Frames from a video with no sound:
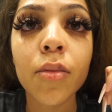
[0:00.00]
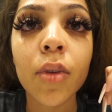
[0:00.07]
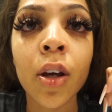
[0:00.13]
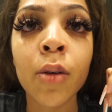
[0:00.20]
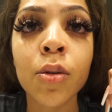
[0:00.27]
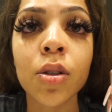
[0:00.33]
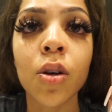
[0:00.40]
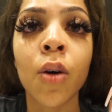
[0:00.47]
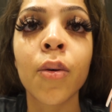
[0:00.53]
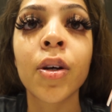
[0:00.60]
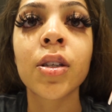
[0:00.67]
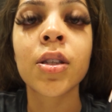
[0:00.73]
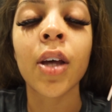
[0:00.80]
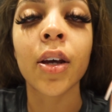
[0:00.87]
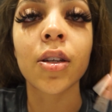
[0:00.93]
It was
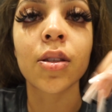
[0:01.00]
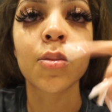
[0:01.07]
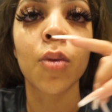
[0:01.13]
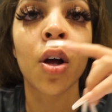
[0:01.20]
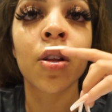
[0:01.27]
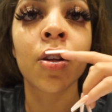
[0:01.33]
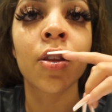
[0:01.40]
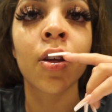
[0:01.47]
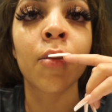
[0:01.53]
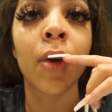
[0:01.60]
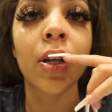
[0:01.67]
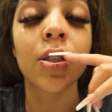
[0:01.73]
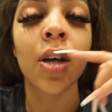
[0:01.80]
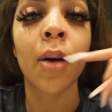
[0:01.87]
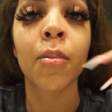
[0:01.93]
always like smaller than my
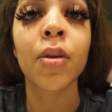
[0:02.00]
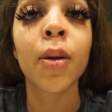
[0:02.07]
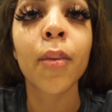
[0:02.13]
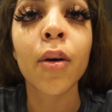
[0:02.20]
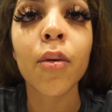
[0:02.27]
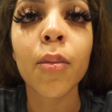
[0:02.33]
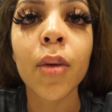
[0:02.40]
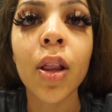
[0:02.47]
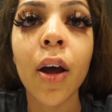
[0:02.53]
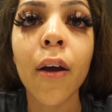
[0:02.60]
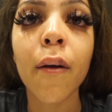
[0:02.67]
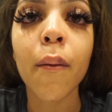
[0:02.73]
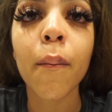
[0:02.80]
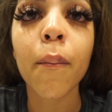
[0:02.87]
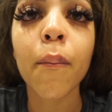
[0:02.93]
top lip. It would be
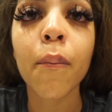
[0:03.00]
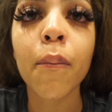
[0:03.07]
like...